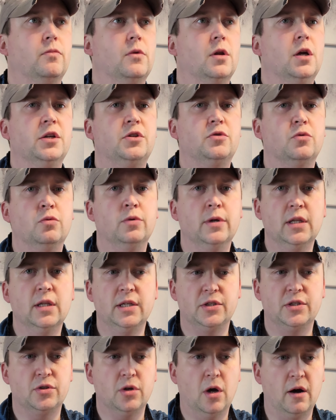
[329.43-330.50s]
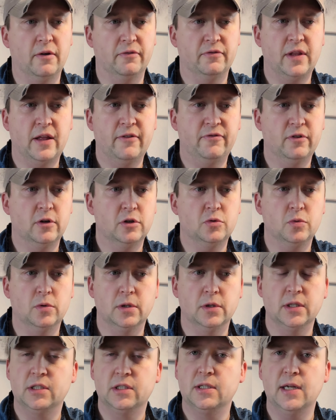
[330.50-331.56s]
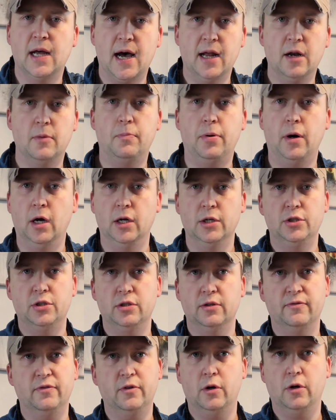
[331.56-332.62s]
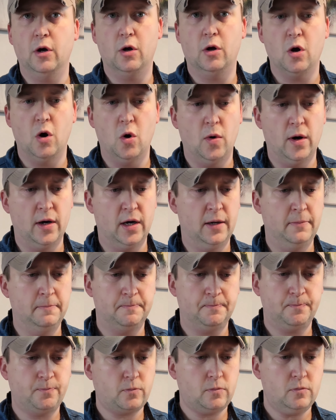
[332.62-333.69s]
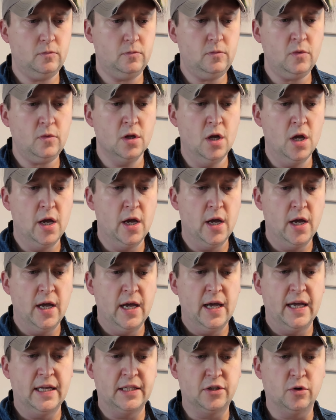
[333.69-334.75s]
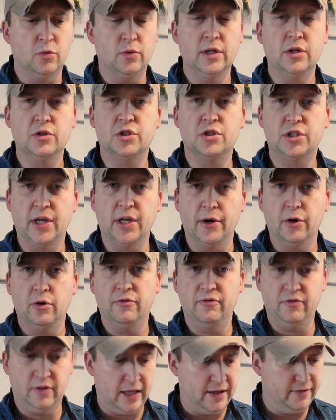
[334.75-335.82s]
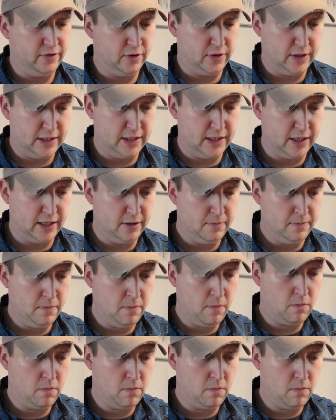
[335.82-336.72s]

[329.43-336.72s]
It's really soft, that first one. It's not a punch of cocoa. It's a real subtle flavor in there.